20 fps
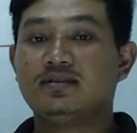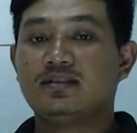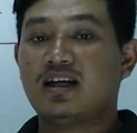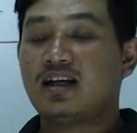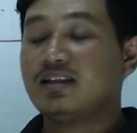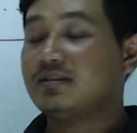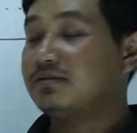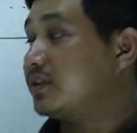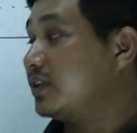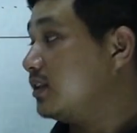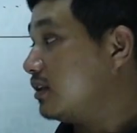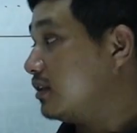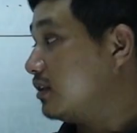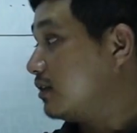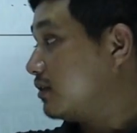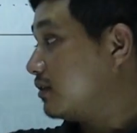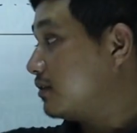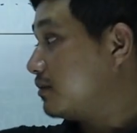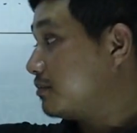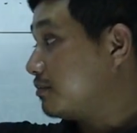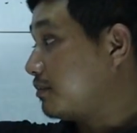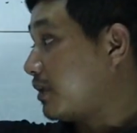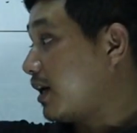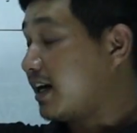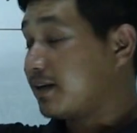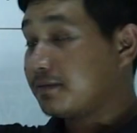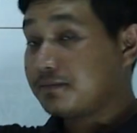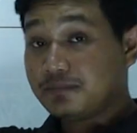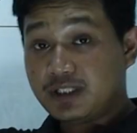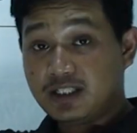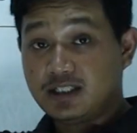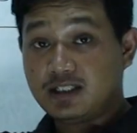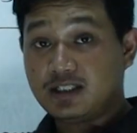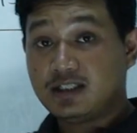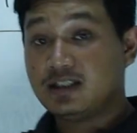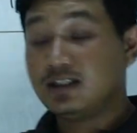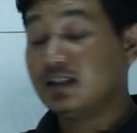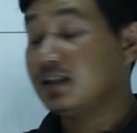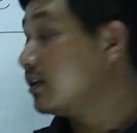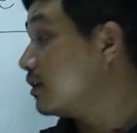start with part B.
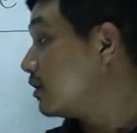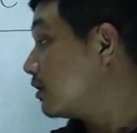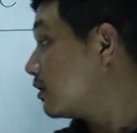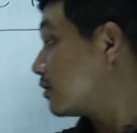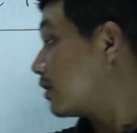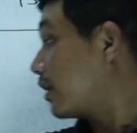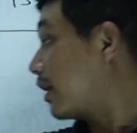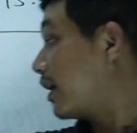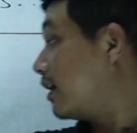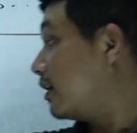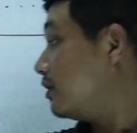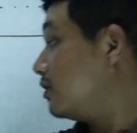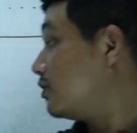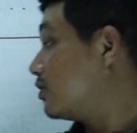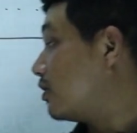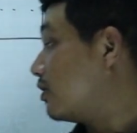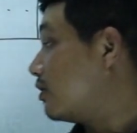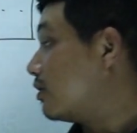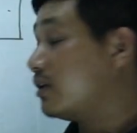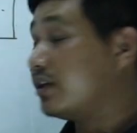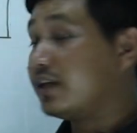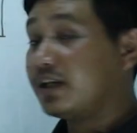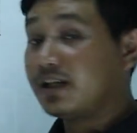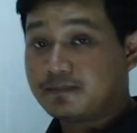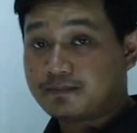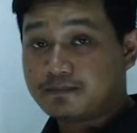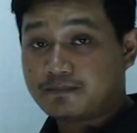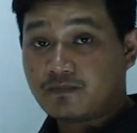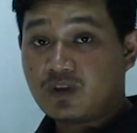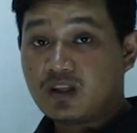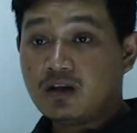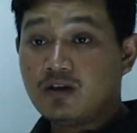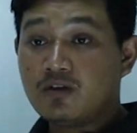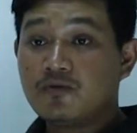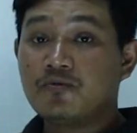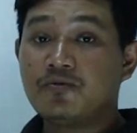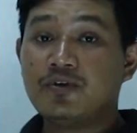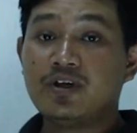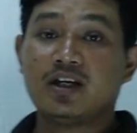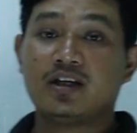Tell your name.
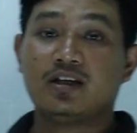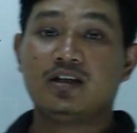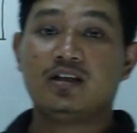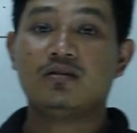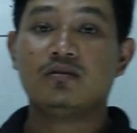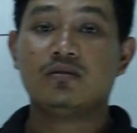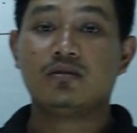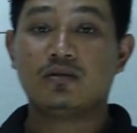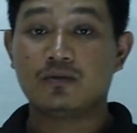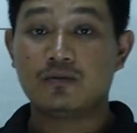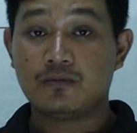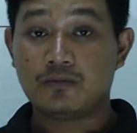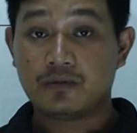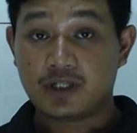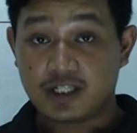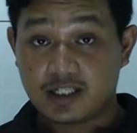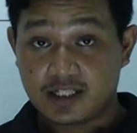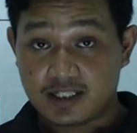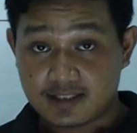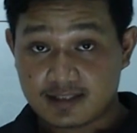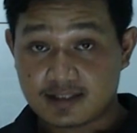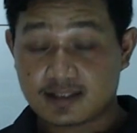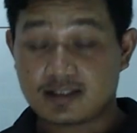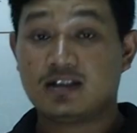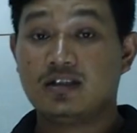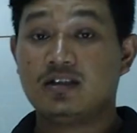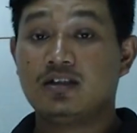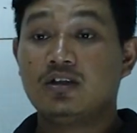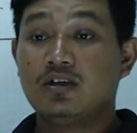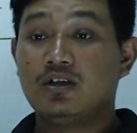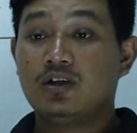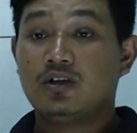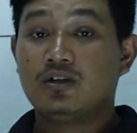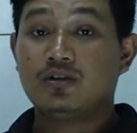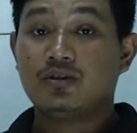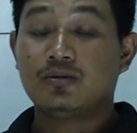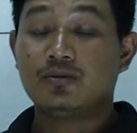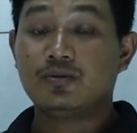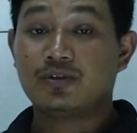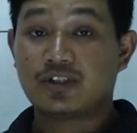We have two ways
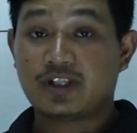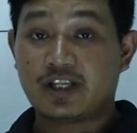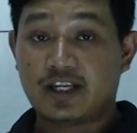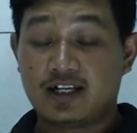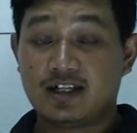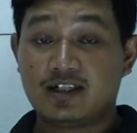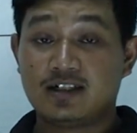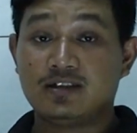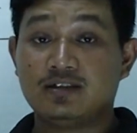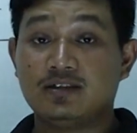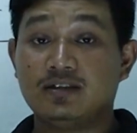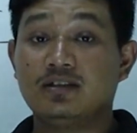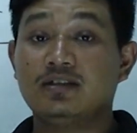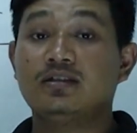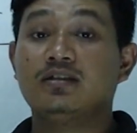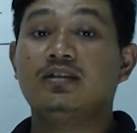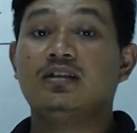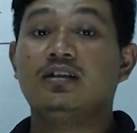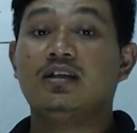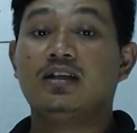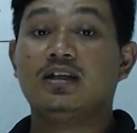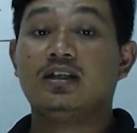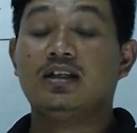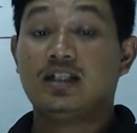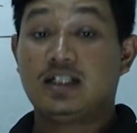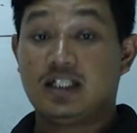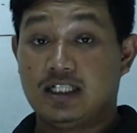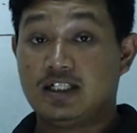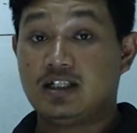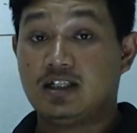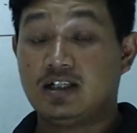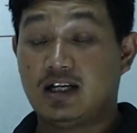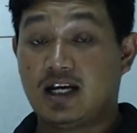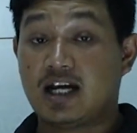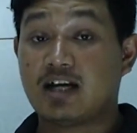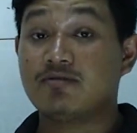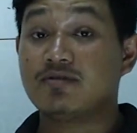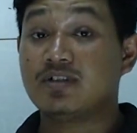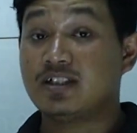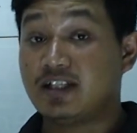to tell
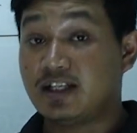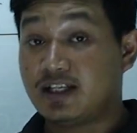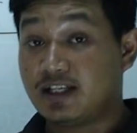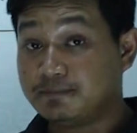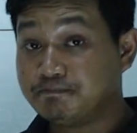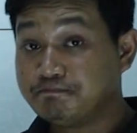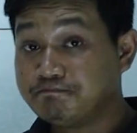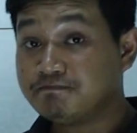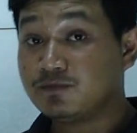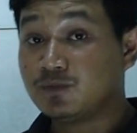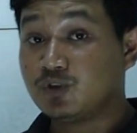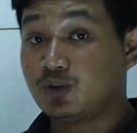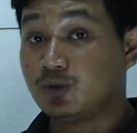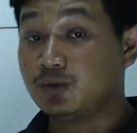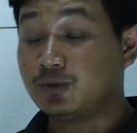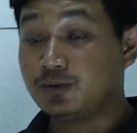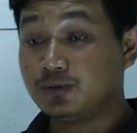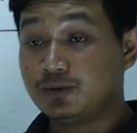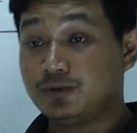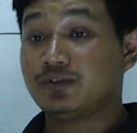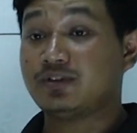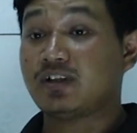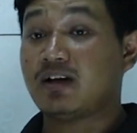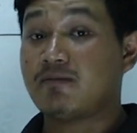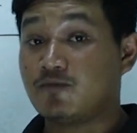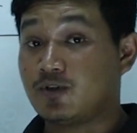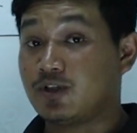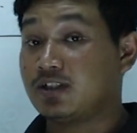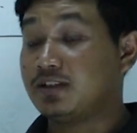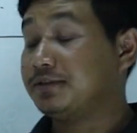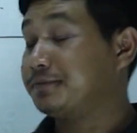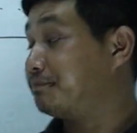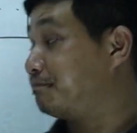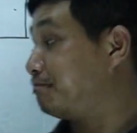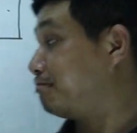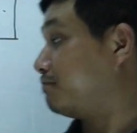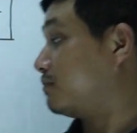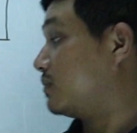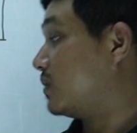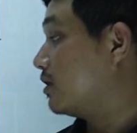our name to someone.
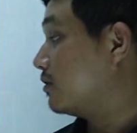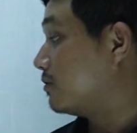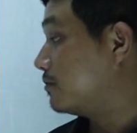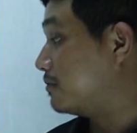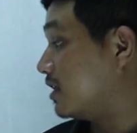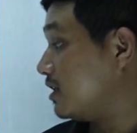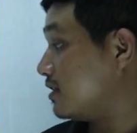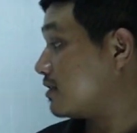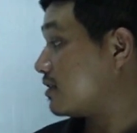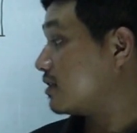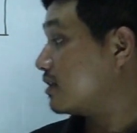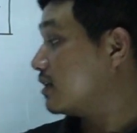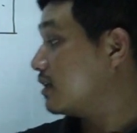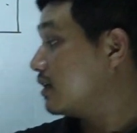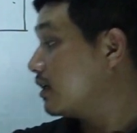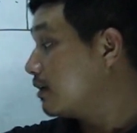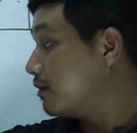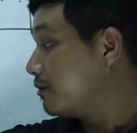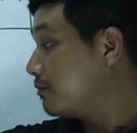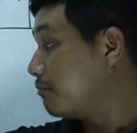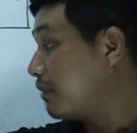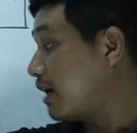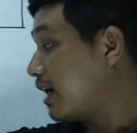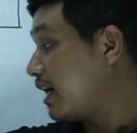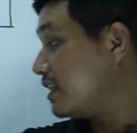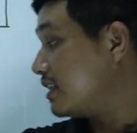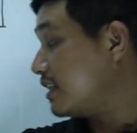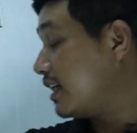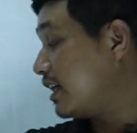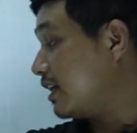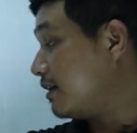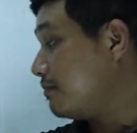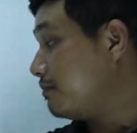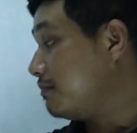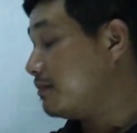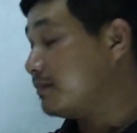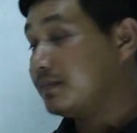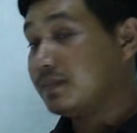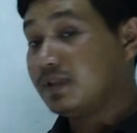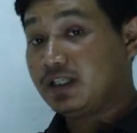First, my name
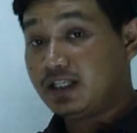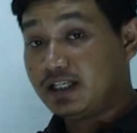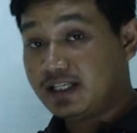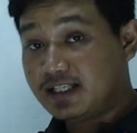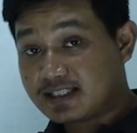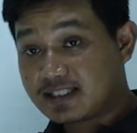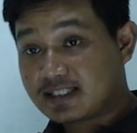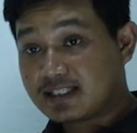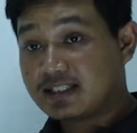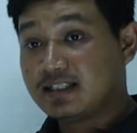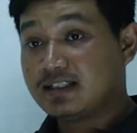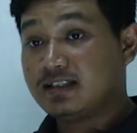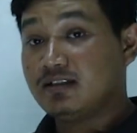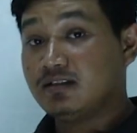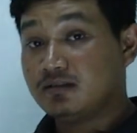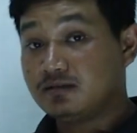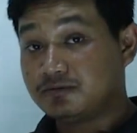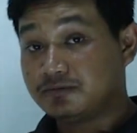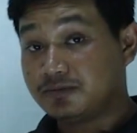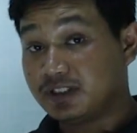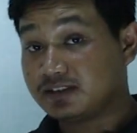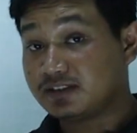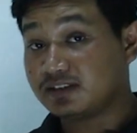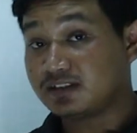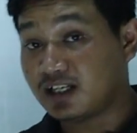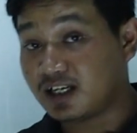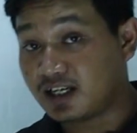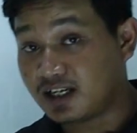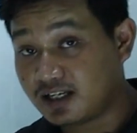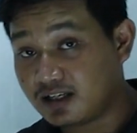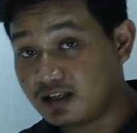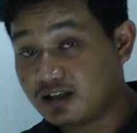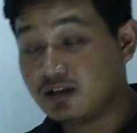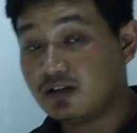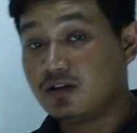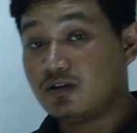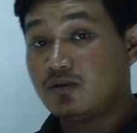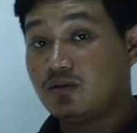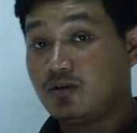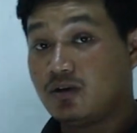is Visna
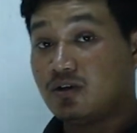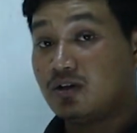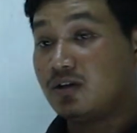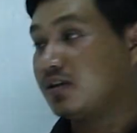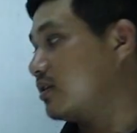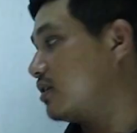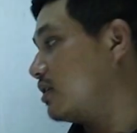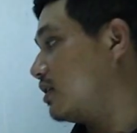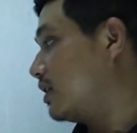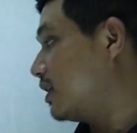or